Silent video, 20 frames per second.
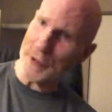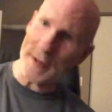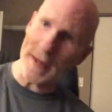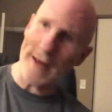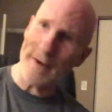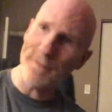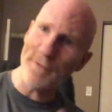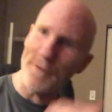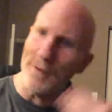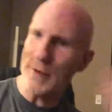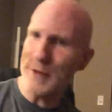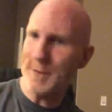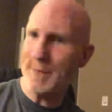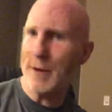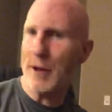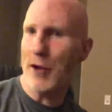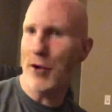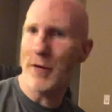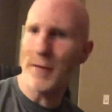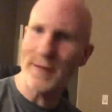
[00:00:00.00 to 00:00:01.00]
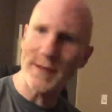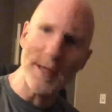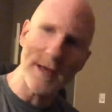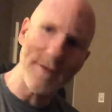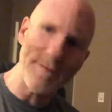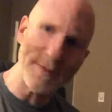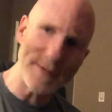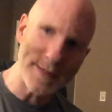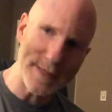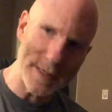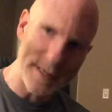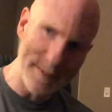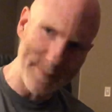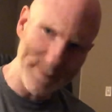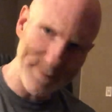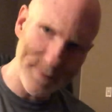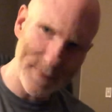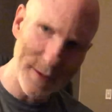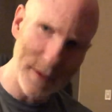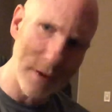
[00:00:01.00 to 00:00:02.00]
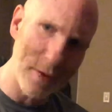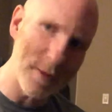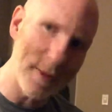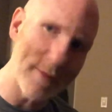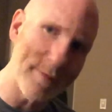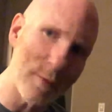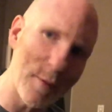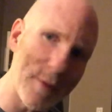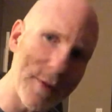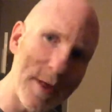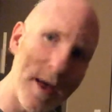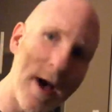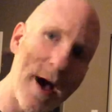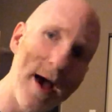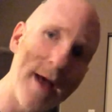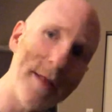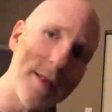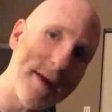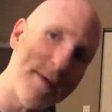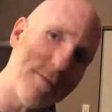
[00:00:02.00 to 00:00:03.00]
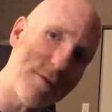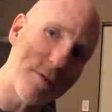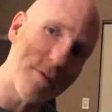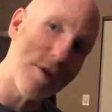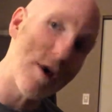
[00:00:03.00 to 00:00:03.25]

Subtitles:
under that first pillar of self-esteem, living with a high level